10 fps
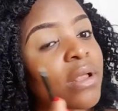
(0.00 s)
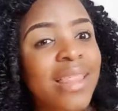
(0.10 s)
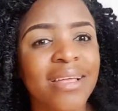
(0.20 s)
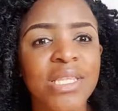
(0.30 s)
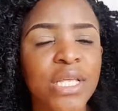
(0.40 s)

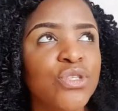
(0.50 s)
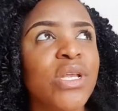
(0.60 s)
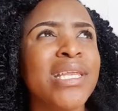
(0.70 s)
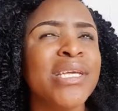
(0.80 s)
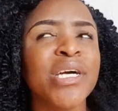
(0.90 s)
like
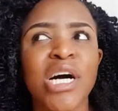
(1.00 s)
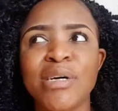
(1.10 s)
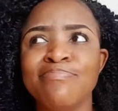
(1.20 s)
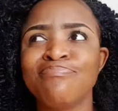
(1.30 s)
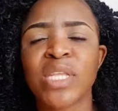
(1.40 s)
literally
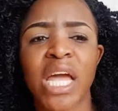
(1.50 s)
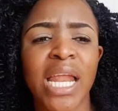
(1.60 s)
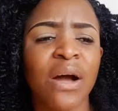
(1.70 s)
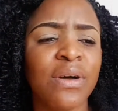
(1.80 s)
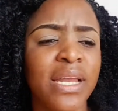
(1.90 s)

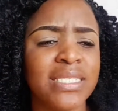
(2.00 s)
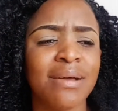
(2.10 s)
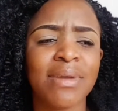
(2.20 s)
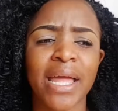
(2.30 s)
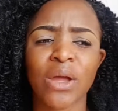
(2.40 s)
an hour
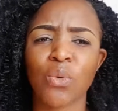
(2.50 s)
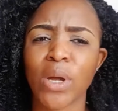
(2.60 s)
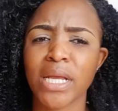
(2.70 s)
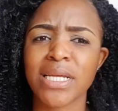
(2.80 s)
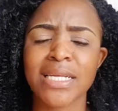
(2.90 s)
later I'm like,
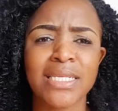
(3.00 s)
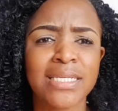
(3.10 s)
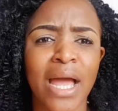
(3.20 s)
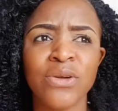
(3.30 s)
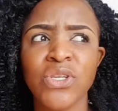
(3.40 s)
wait, I
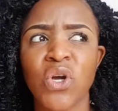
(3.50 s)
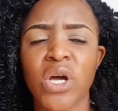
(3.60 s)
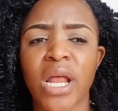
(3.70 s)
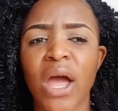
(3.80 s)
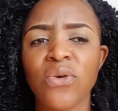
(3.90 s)

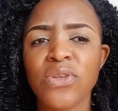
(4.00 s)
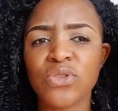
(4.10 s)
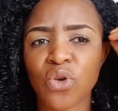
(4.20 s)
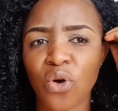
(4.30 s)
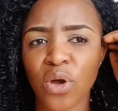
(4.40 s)
only
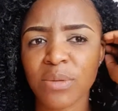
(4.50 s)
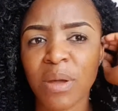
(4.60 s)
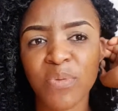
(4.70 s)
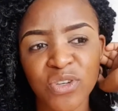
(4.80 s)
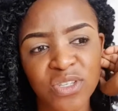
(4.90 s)
saw in
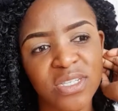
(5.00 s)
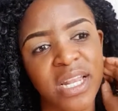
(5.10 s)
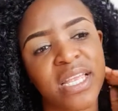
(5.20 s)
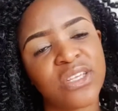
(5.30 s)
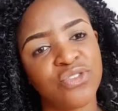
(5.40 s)
my purchase
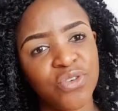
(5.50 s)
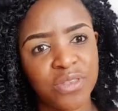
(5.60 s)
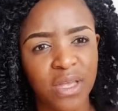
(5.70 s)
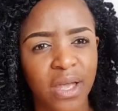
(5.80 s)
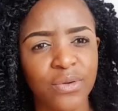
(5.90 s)
like history
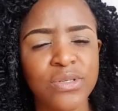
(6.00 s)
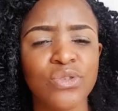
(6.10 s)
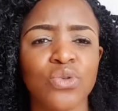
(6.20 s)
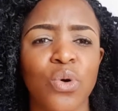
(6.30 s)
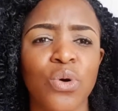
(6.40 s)
thing, I only
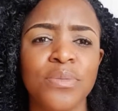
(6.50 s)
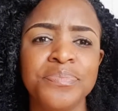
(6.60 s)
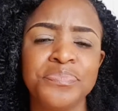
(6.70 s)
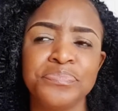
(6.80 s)
saw